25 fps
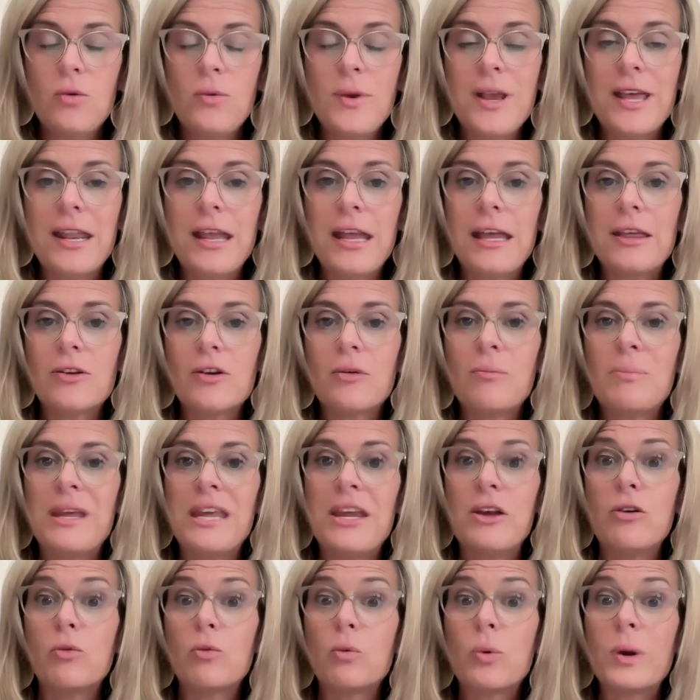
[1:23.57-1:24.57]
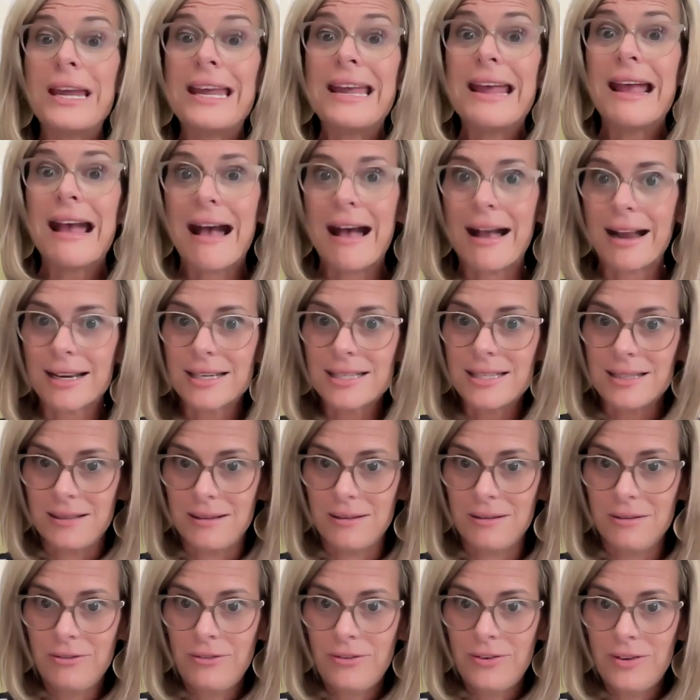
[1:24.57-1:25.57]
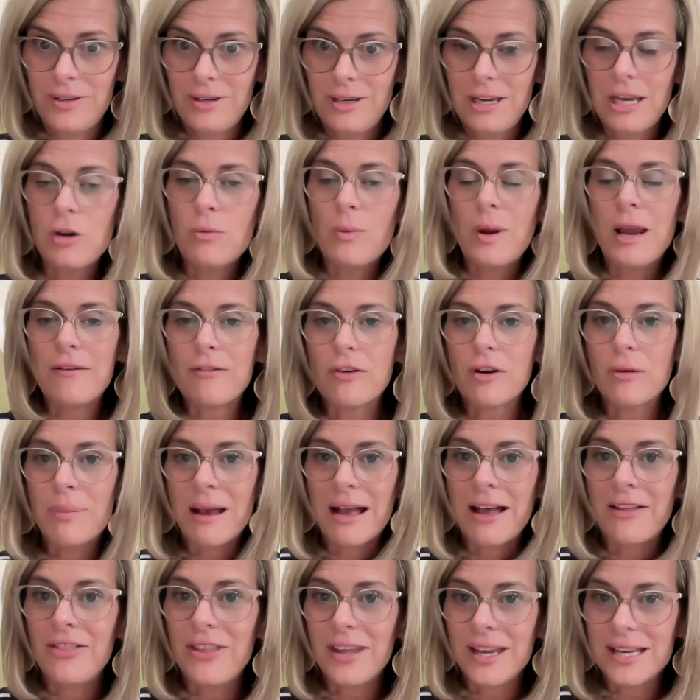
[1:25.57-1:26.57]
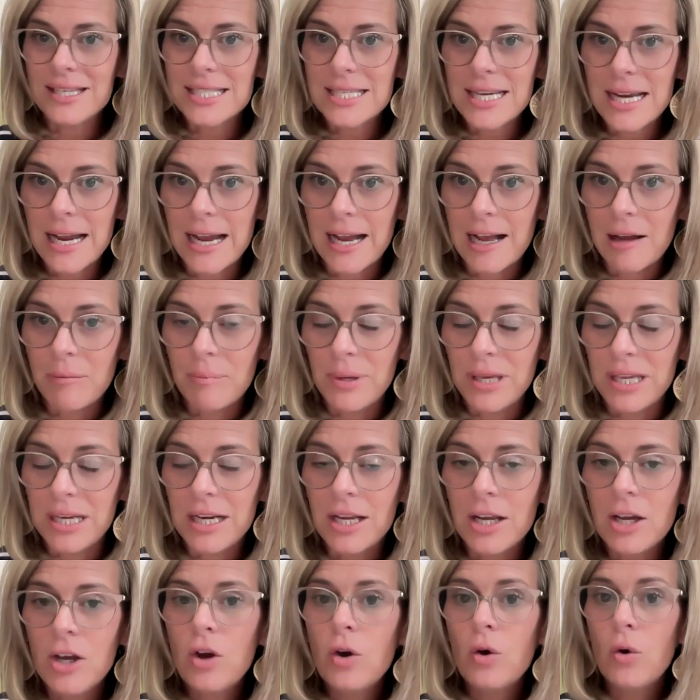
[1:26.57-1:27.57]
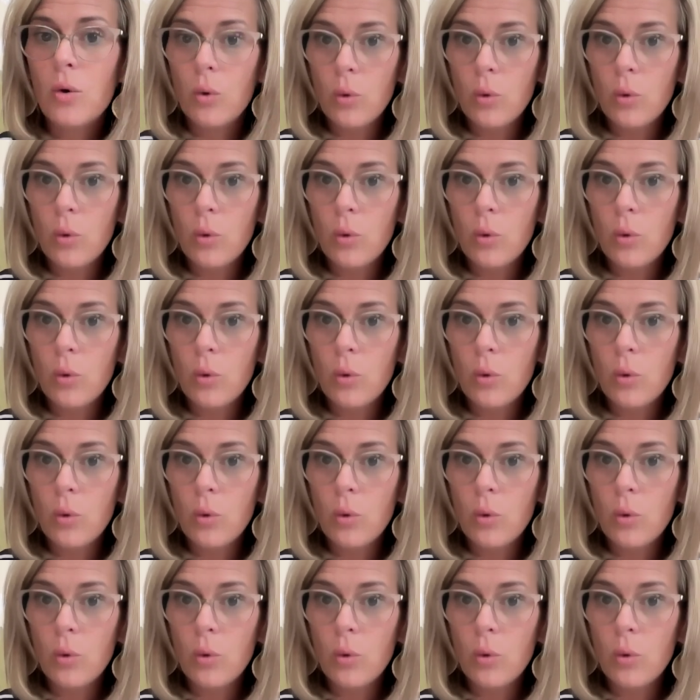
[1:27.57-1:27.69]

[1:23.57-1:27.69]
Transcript: We can either be reactive and wait for bad things to happen,